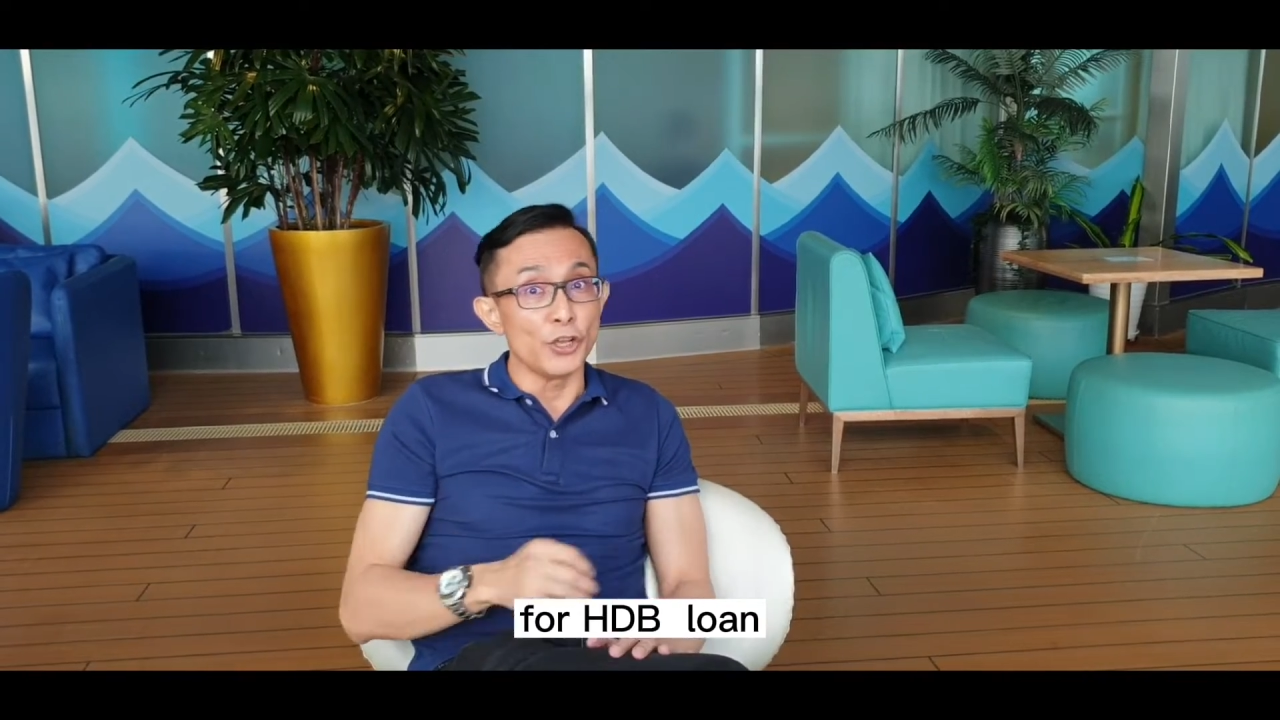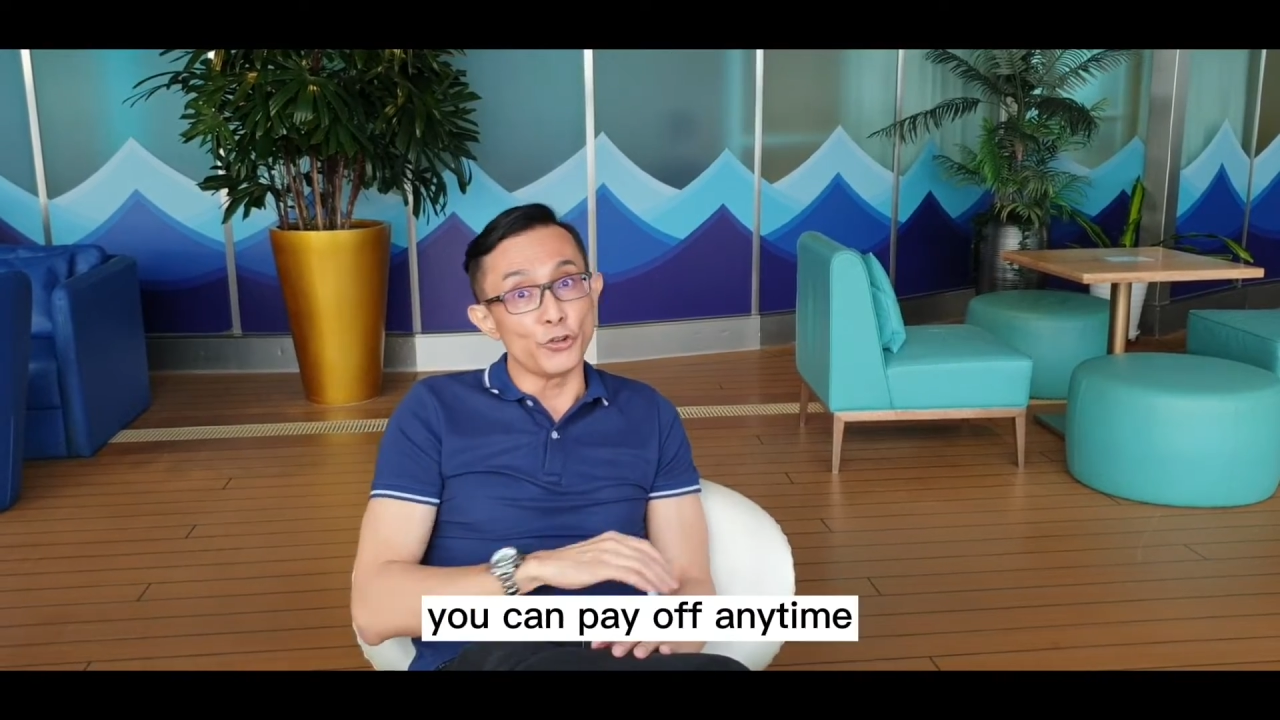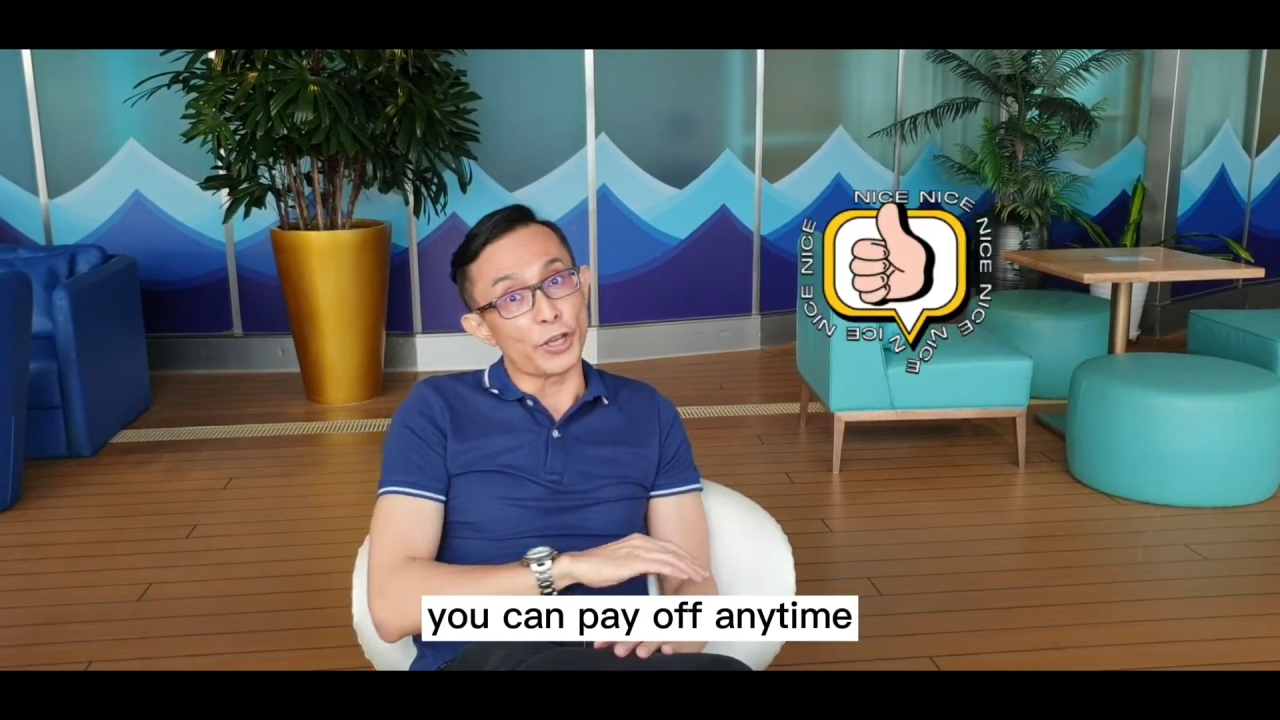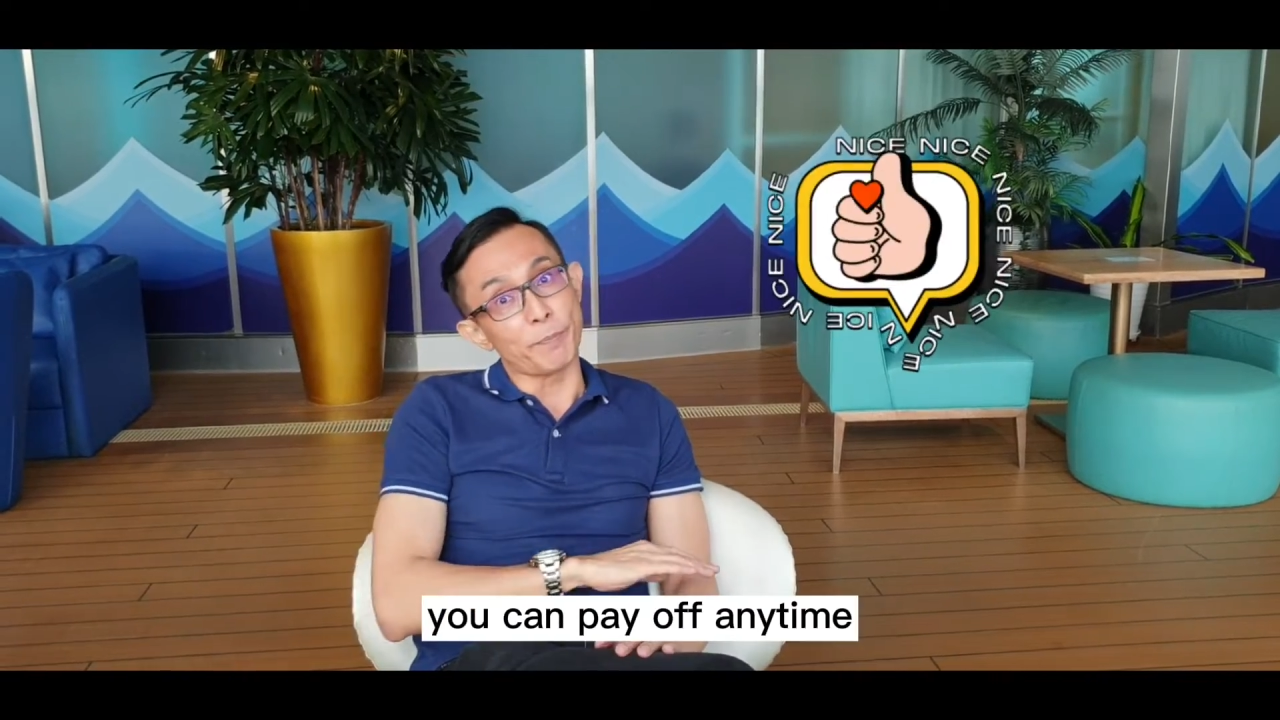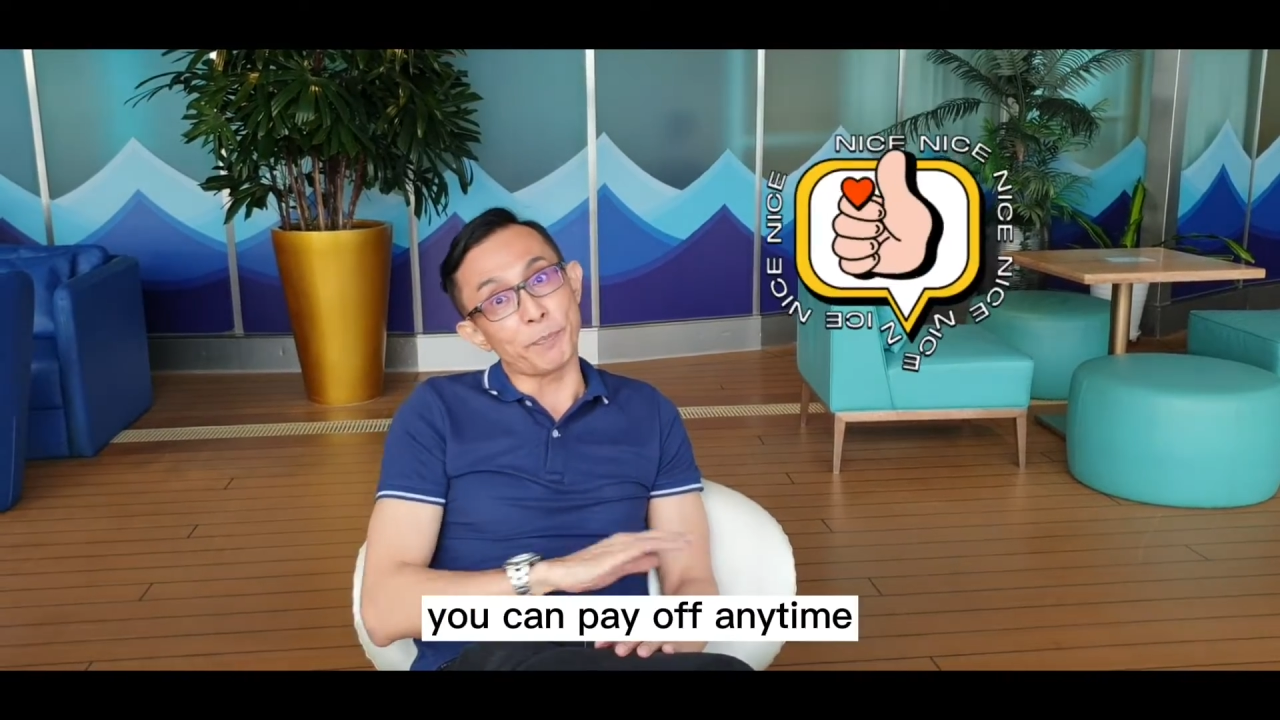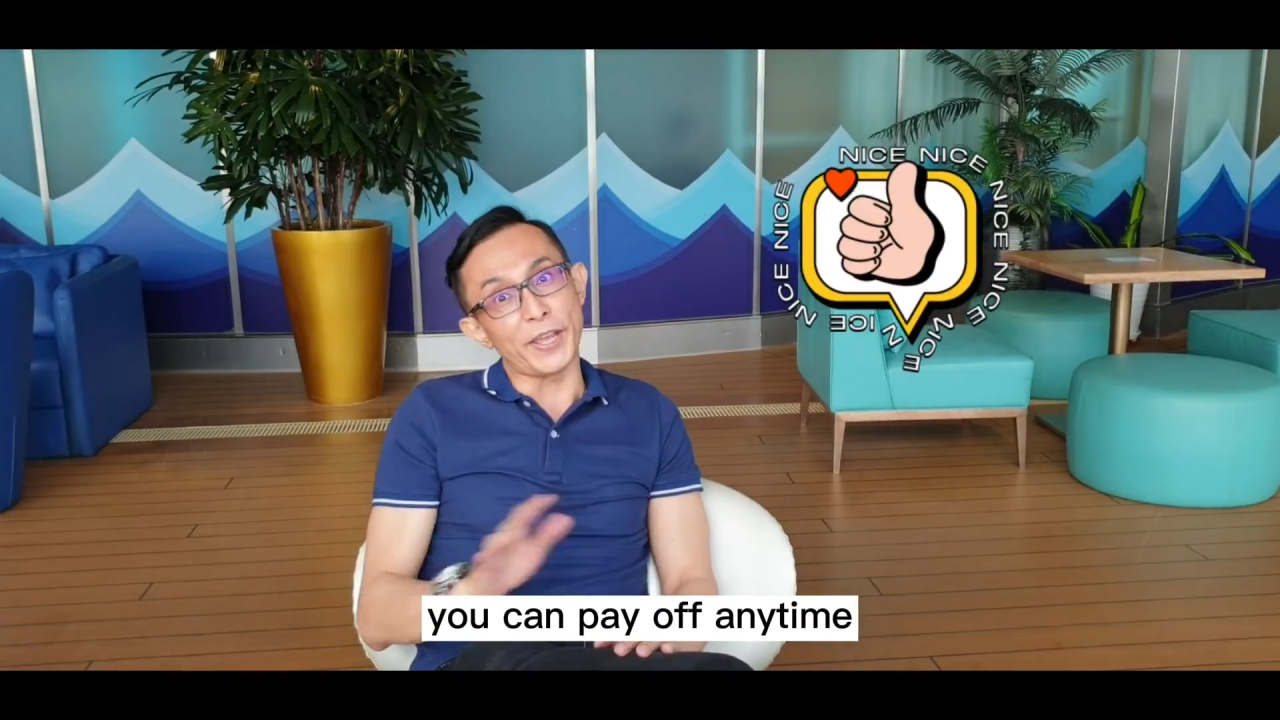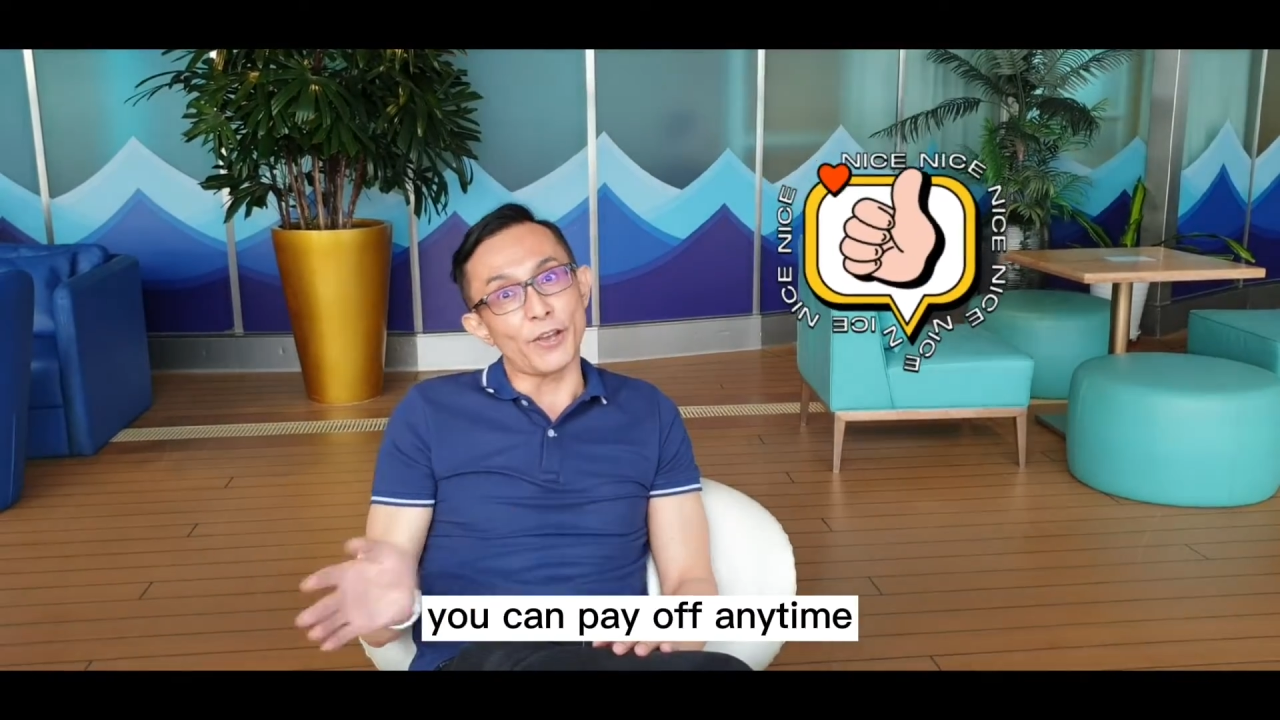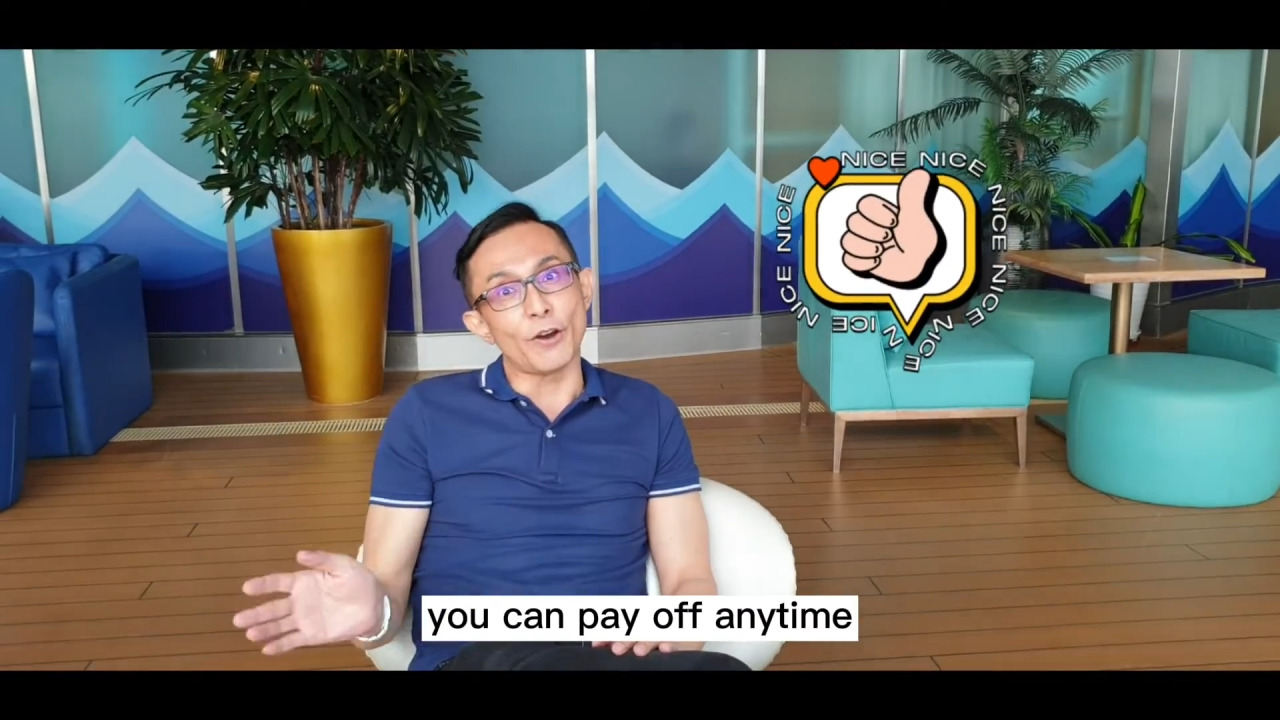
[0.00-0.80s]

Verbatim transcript: you can pay